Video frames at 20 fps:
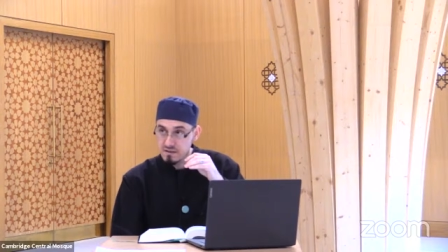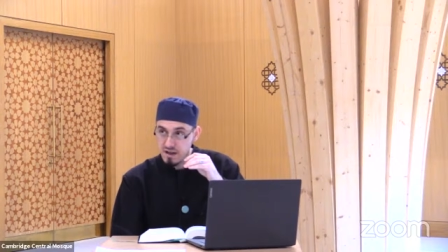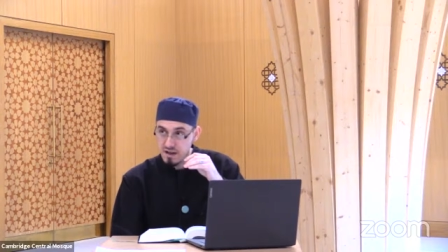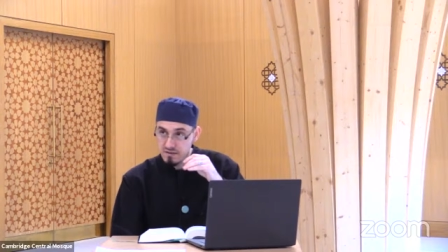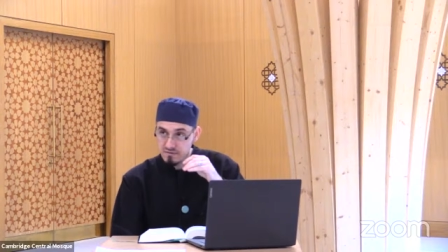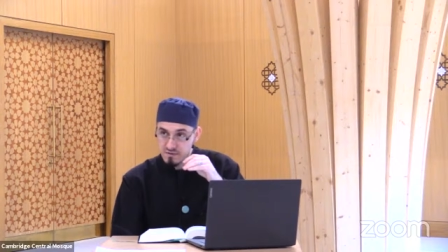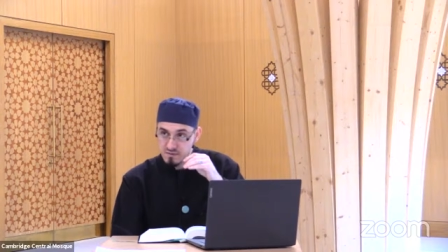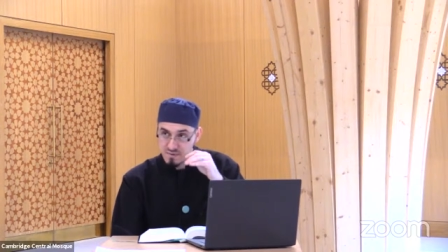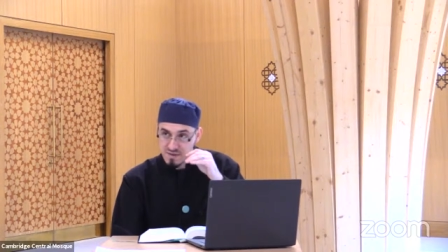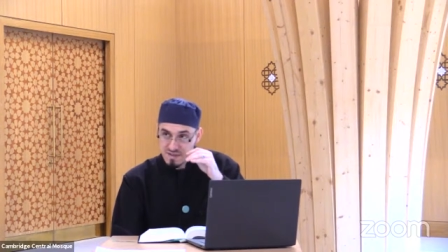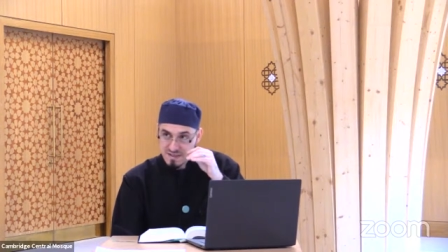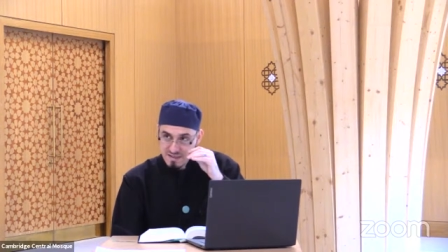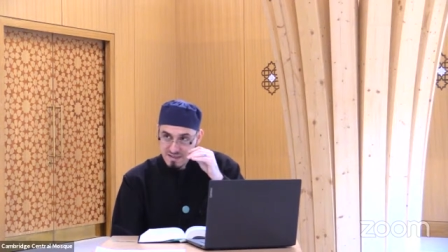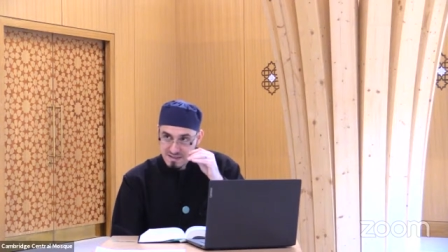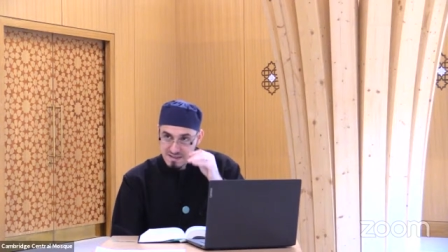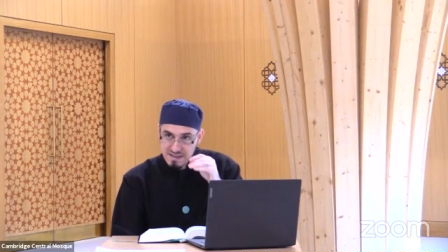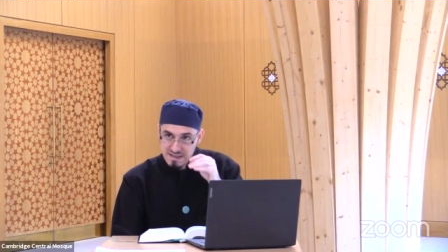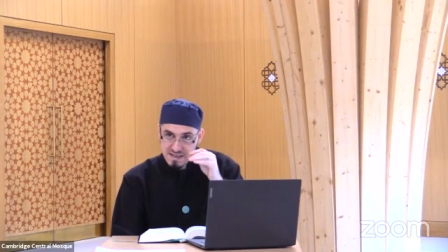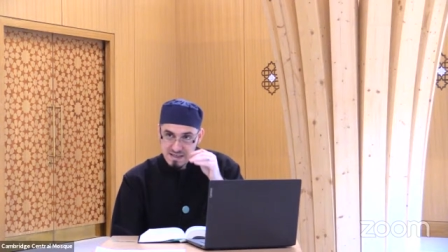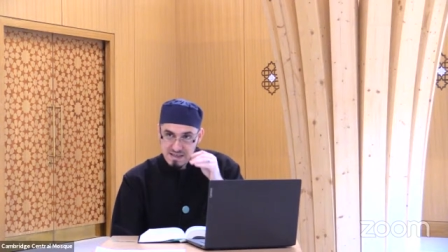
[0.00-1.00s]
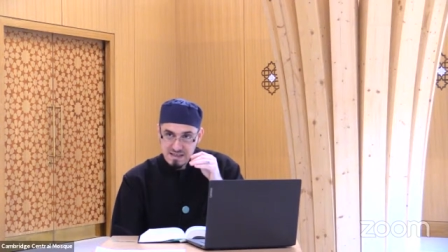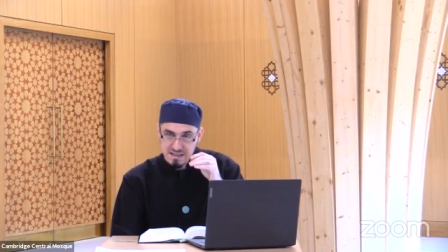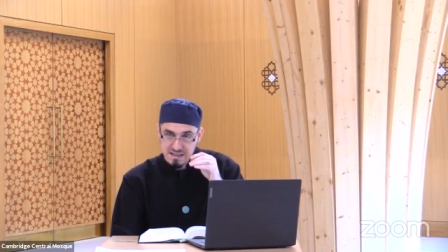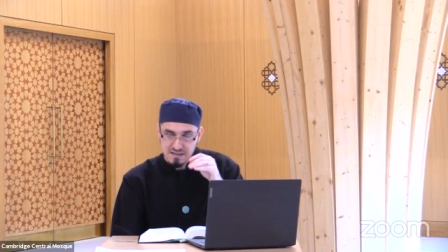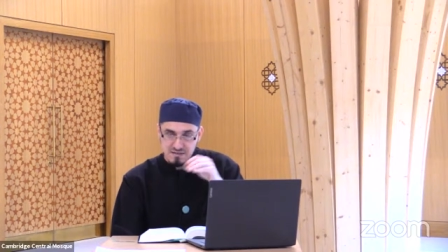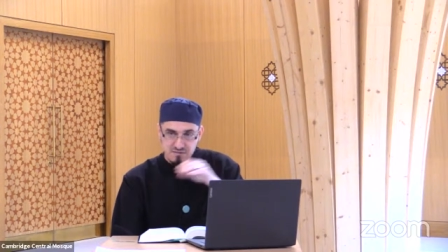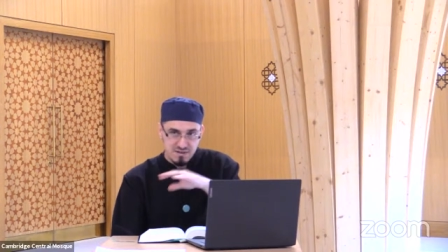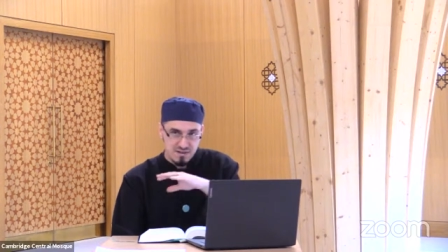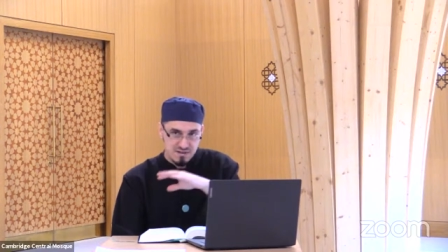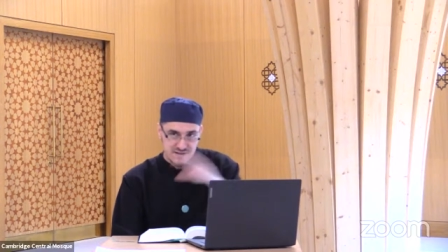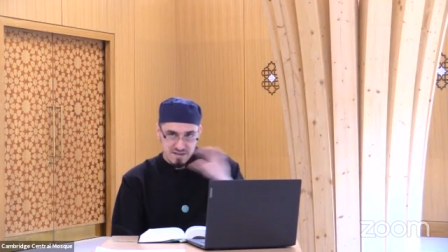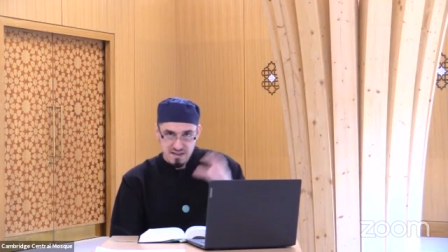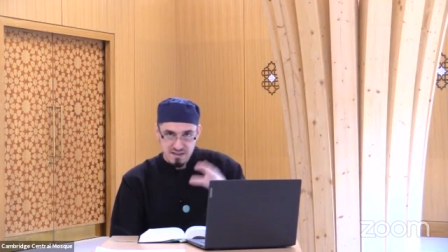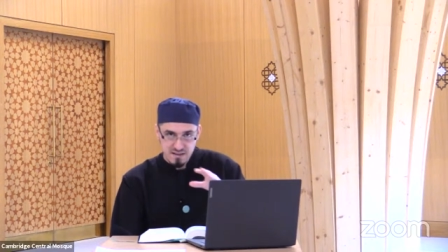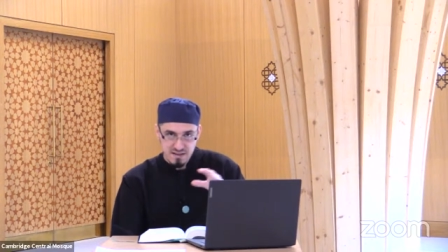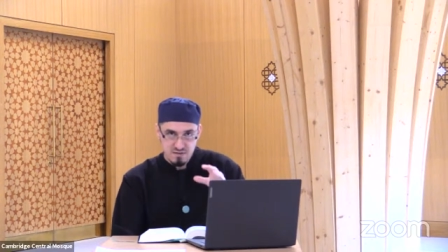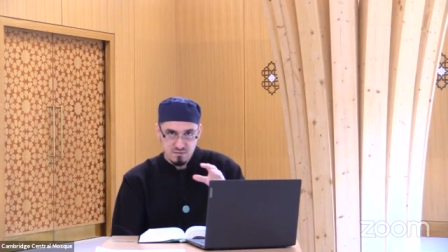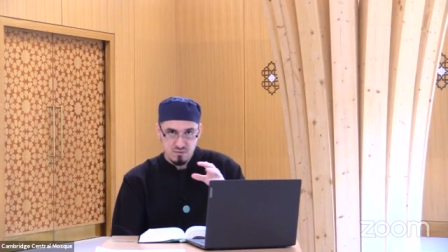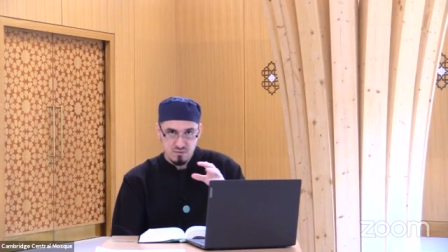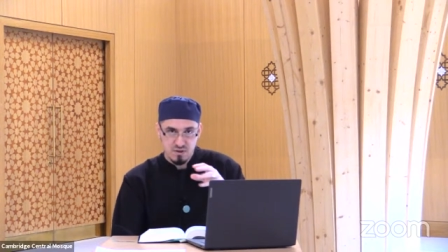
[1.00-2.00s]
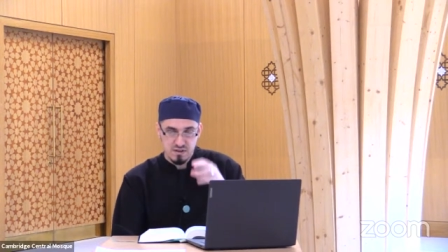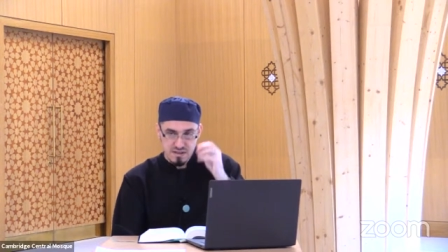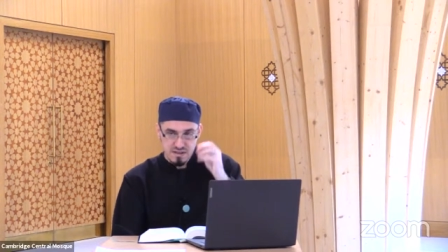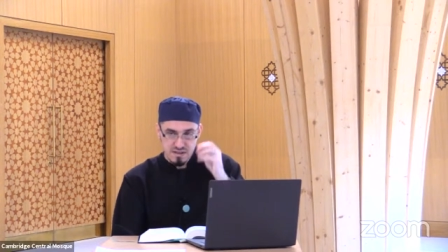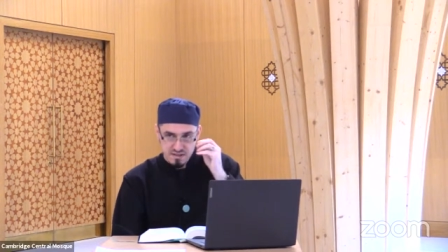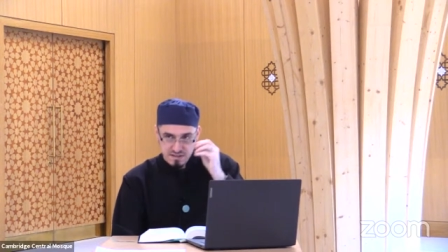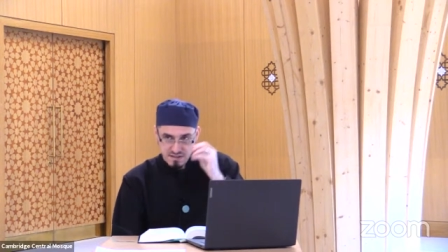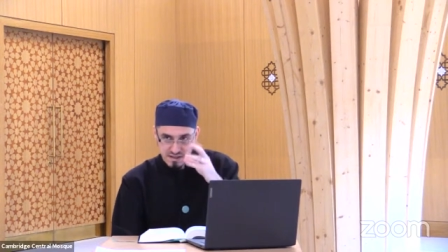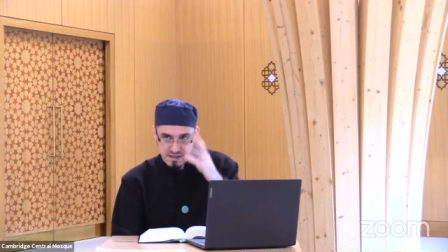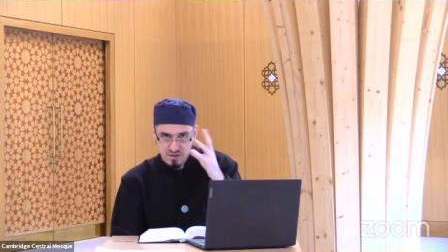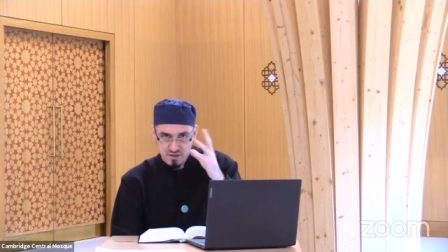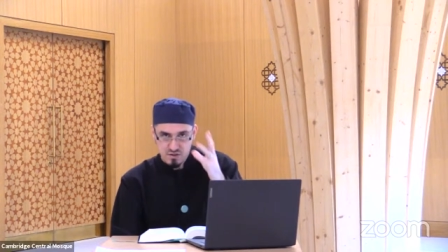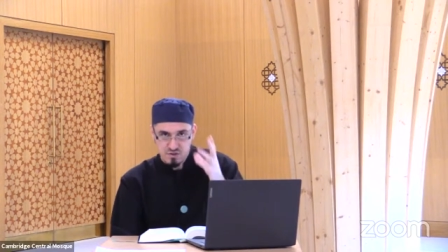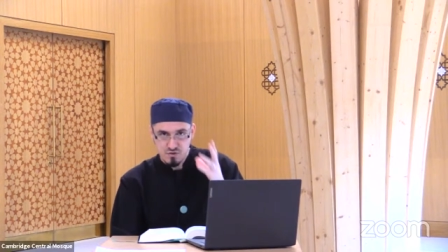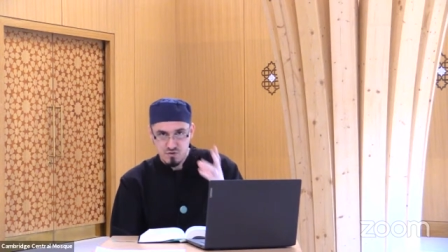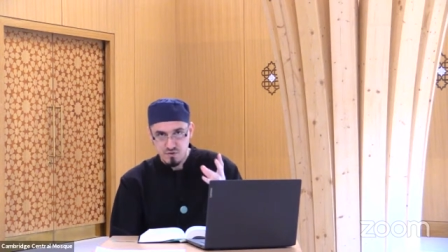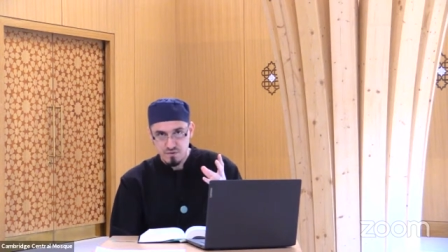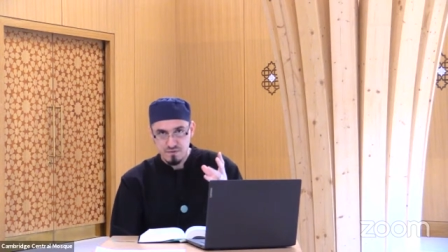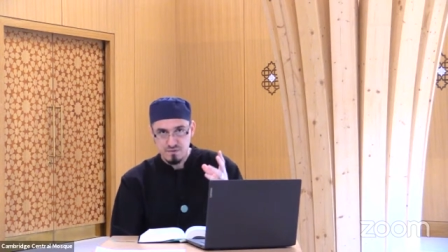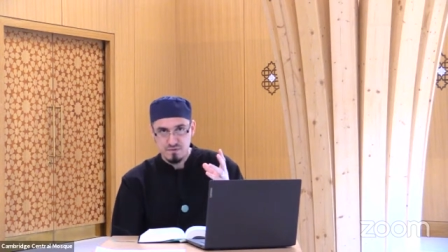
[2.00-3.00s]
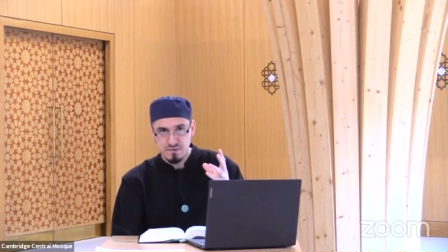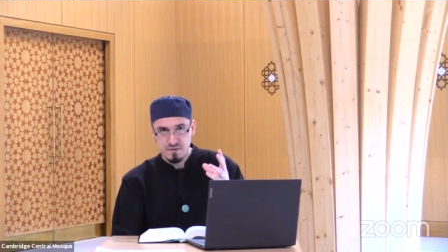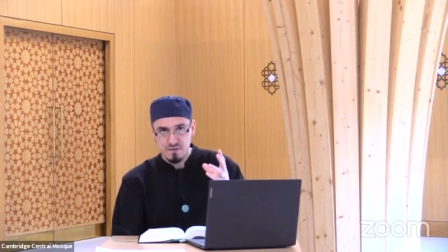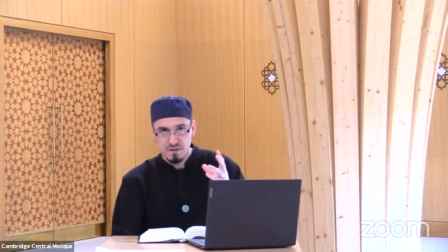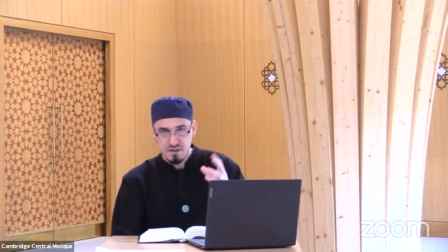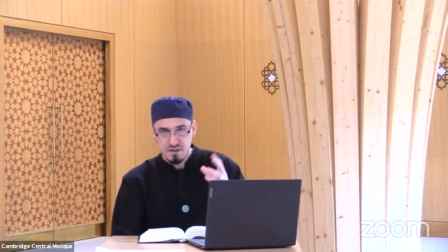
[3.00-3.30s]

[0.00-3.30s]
after we see transcend this world and see the truth,